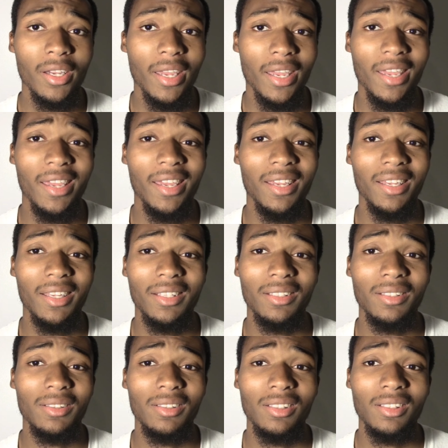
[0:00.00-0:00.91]

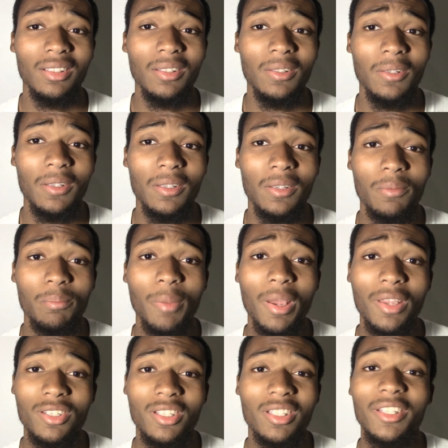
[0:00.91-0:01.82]
and
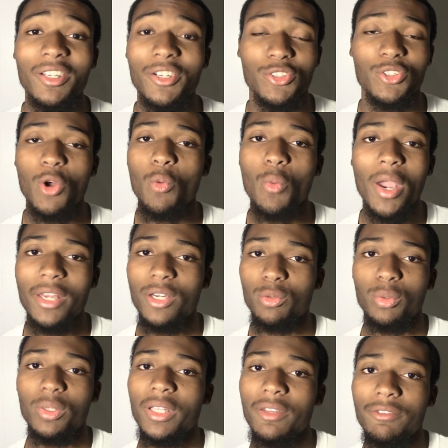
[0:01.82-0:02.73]
basically there's no way to
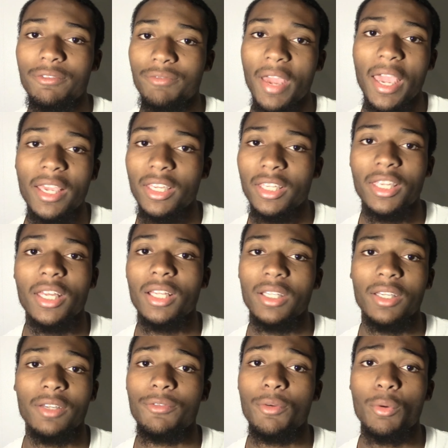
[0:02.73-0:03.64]
really fake
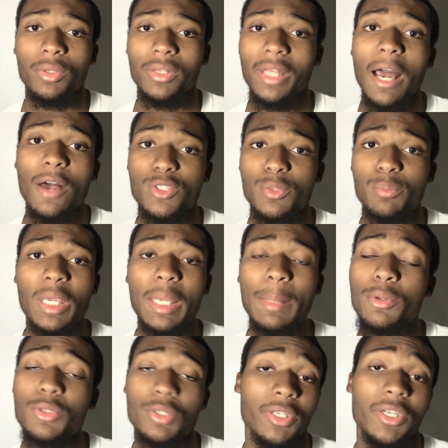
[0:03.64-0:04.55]
killing 4,000
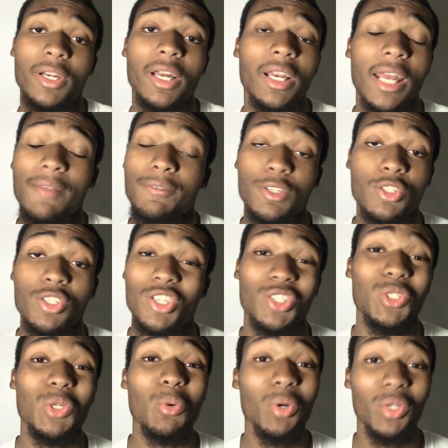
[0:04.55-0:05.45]
people so they're going to have to
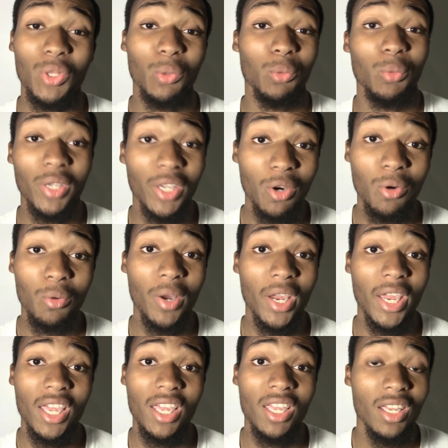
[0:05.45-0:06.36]
just do it the real
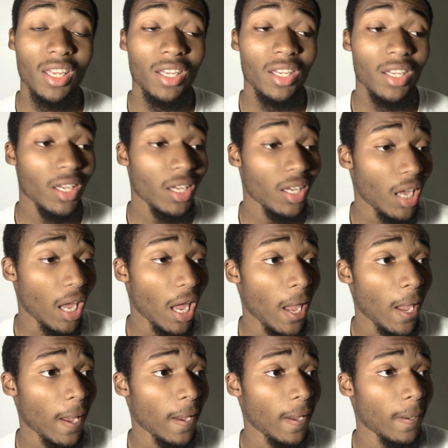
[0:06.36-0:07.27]
way
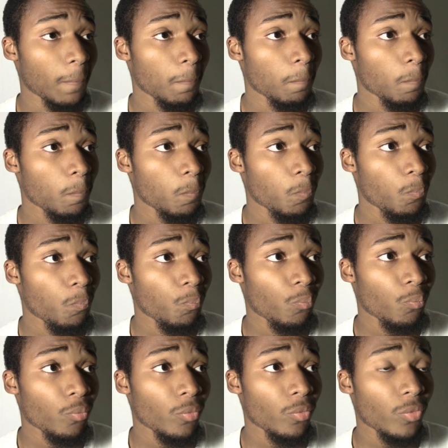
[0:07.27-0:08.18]
and
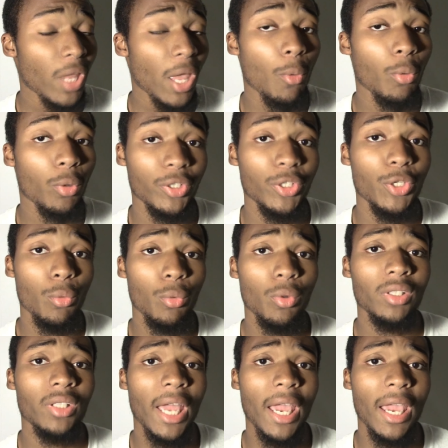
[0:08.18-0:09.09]
they were
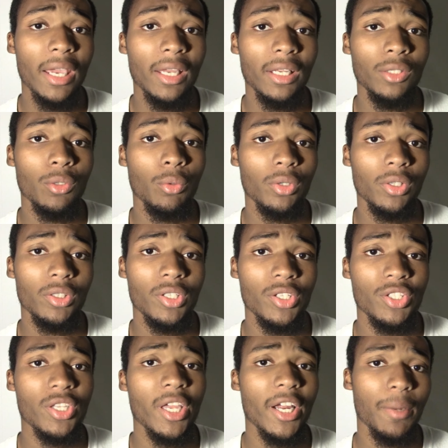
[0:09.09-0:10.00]
doing that in order to
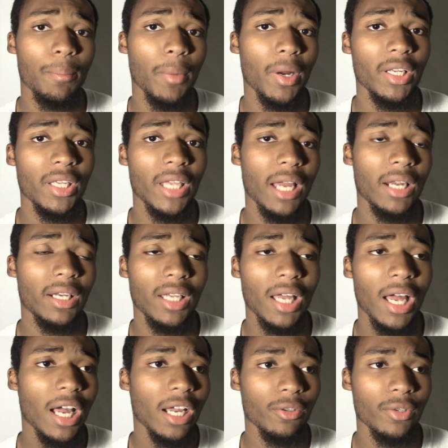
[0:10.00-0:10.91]
scare money out of
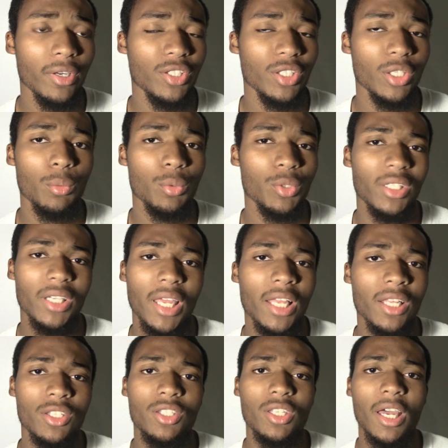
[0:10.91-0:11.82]
Congress and it was an
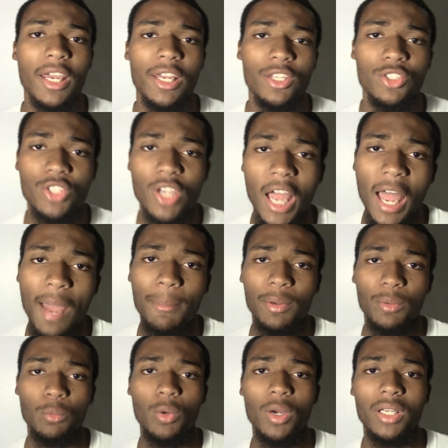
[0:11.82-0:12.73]
inside job
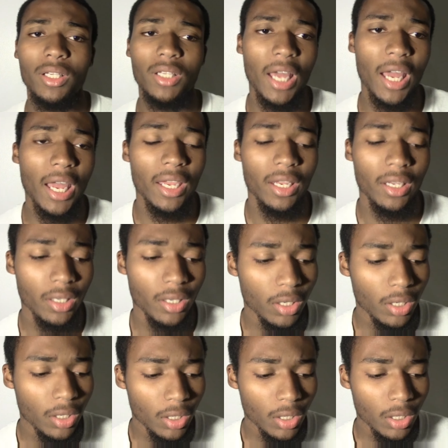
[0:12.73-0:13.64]
and whatnot.
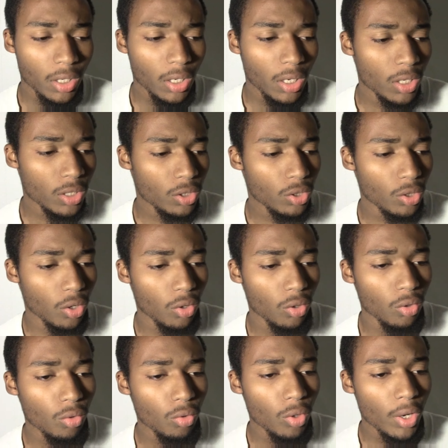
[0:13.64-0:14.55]
And
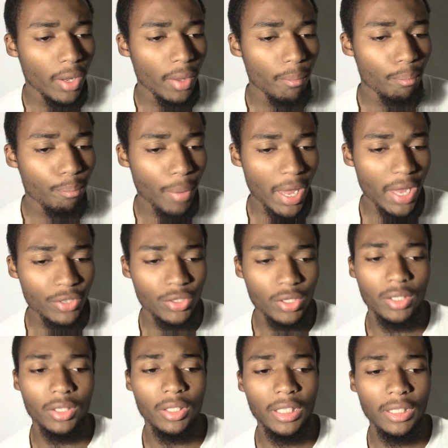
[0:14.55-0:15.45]
so
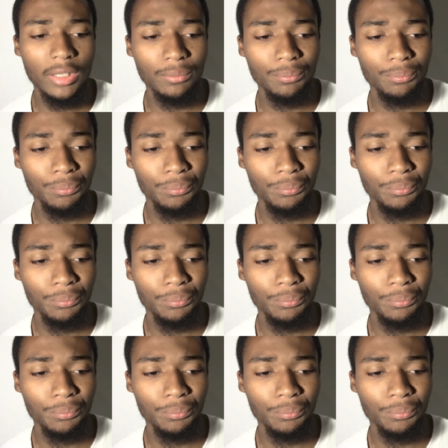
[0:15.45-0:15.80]
basically